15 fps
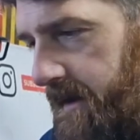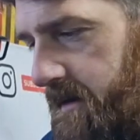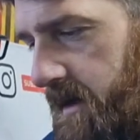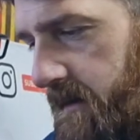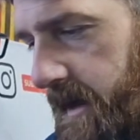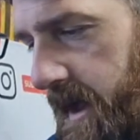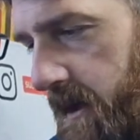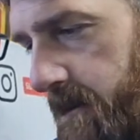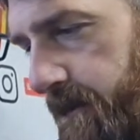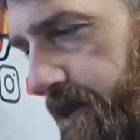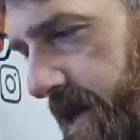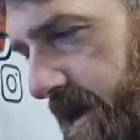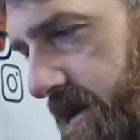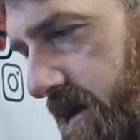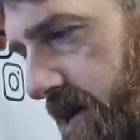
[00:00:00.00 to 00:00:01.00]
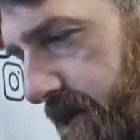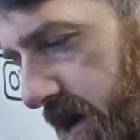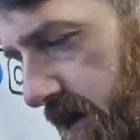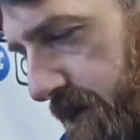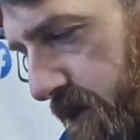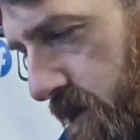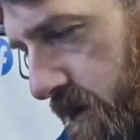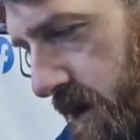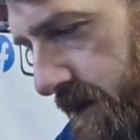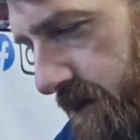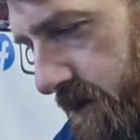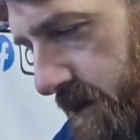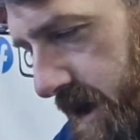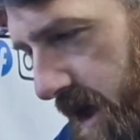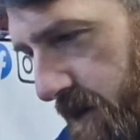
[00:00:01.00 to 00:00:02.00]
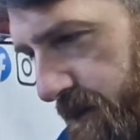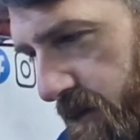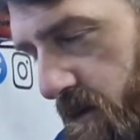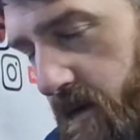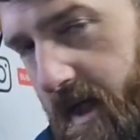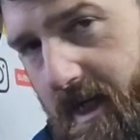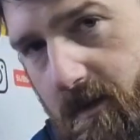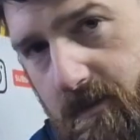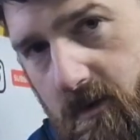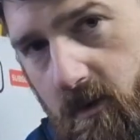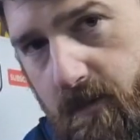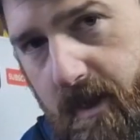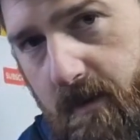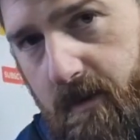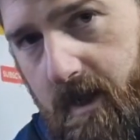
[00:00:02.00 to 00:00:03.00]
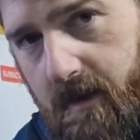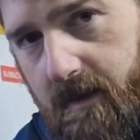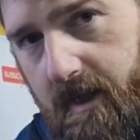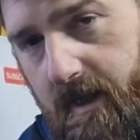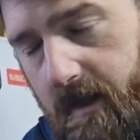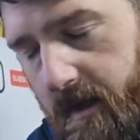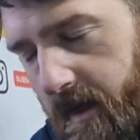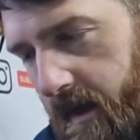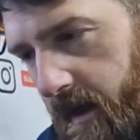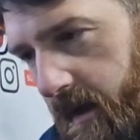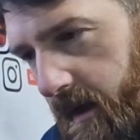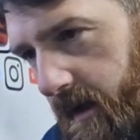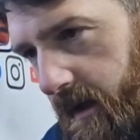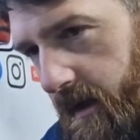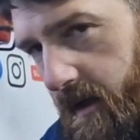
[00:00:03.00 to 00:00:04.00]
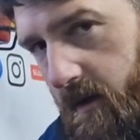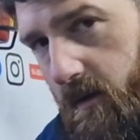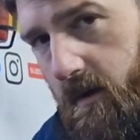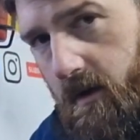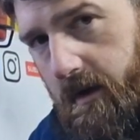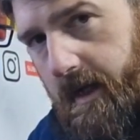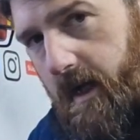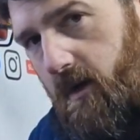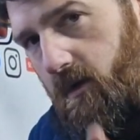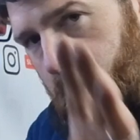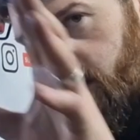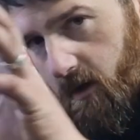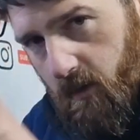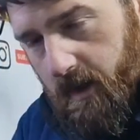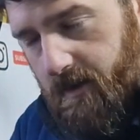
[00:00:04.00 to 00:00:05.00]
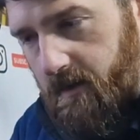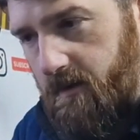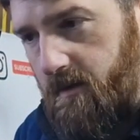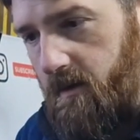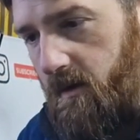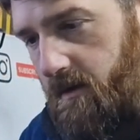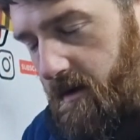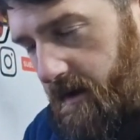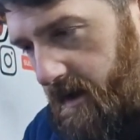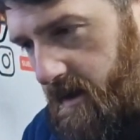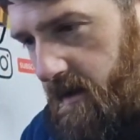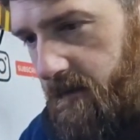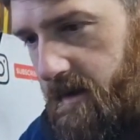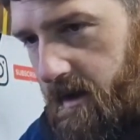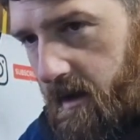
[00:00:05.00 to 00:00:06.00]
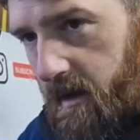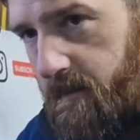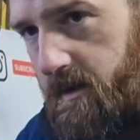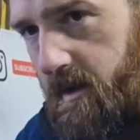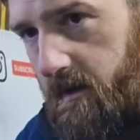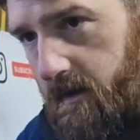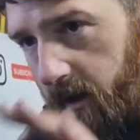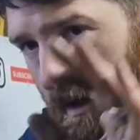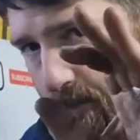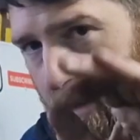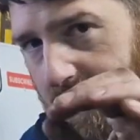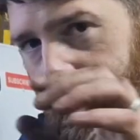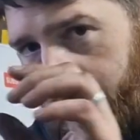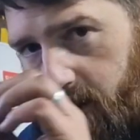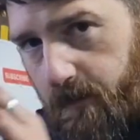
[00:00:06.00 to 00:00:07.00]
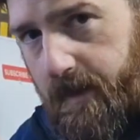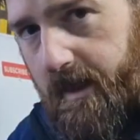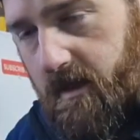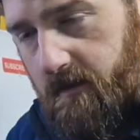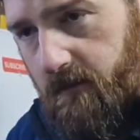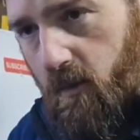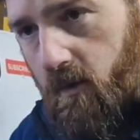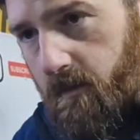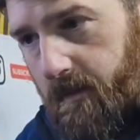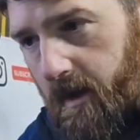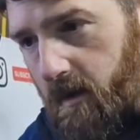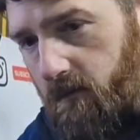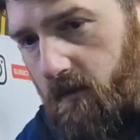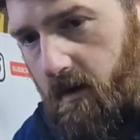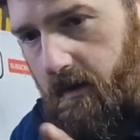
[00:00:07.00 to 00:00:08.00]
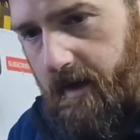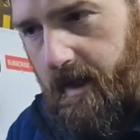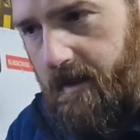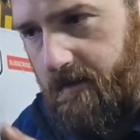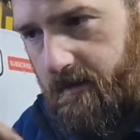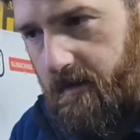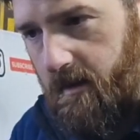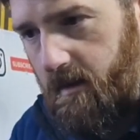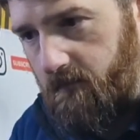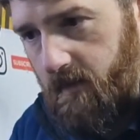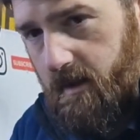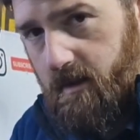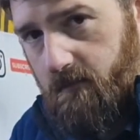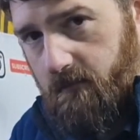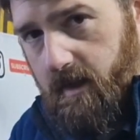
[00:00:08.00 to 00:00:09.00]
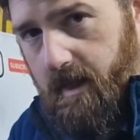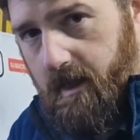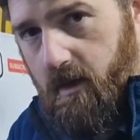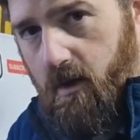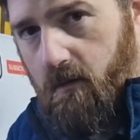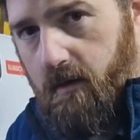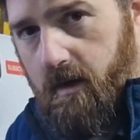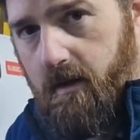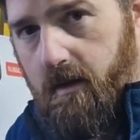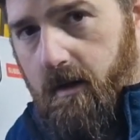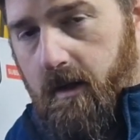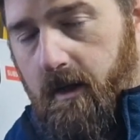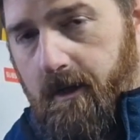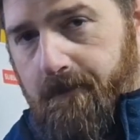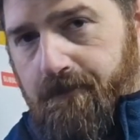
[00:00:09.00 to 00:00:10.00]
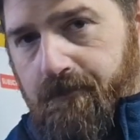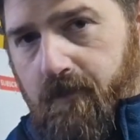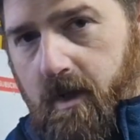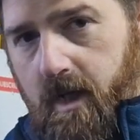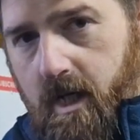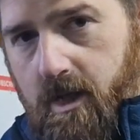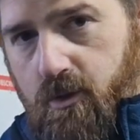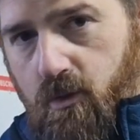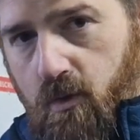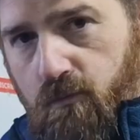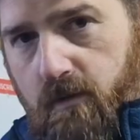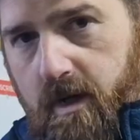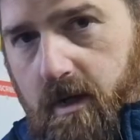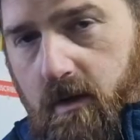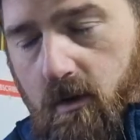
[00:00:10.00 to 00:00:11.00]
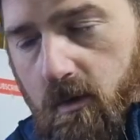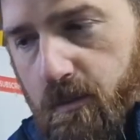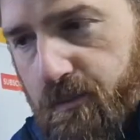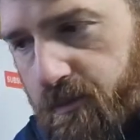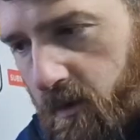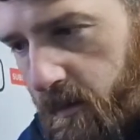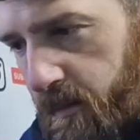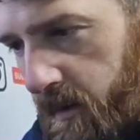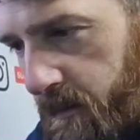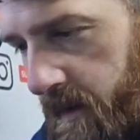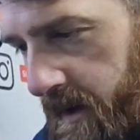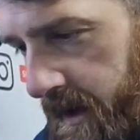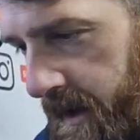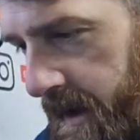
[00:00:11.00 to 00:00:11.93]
So there we go. That's another video for. I thought it was helpful. It helps a lot of people out there. You know, I get lots of questions and lots of things over time. So and I pick out bits of all of them and go, right, that's, an, that's a reoccurring issue or reoccurring problem.